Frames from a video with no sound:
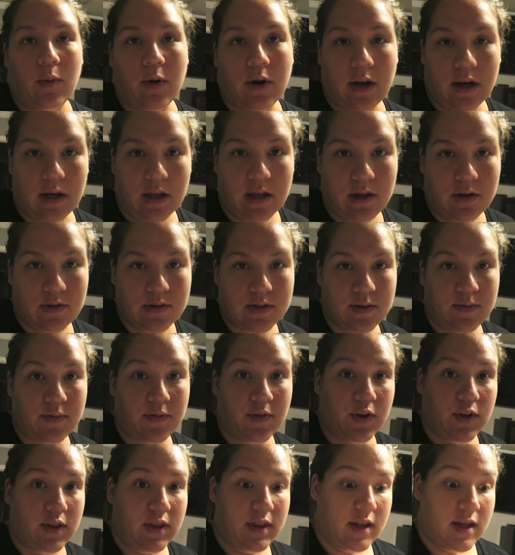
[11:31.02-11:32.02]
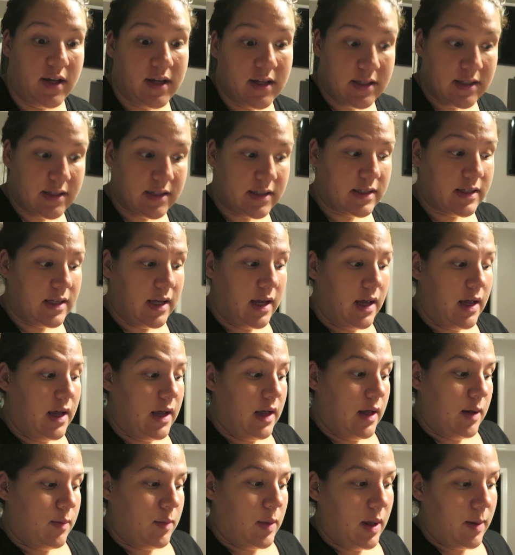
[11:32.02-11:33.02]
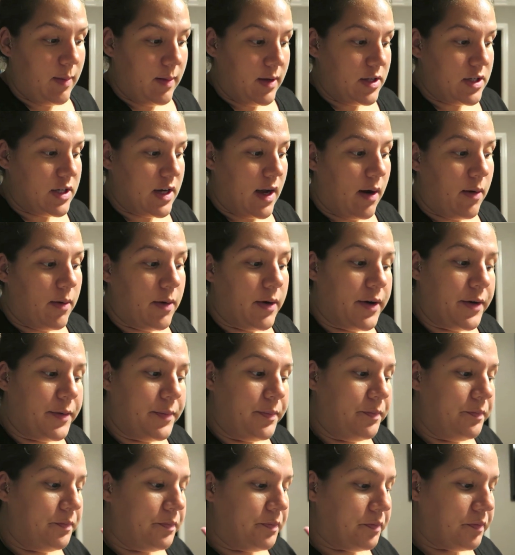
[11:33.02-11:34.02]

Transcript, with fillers: we're going to use them for this baby shower.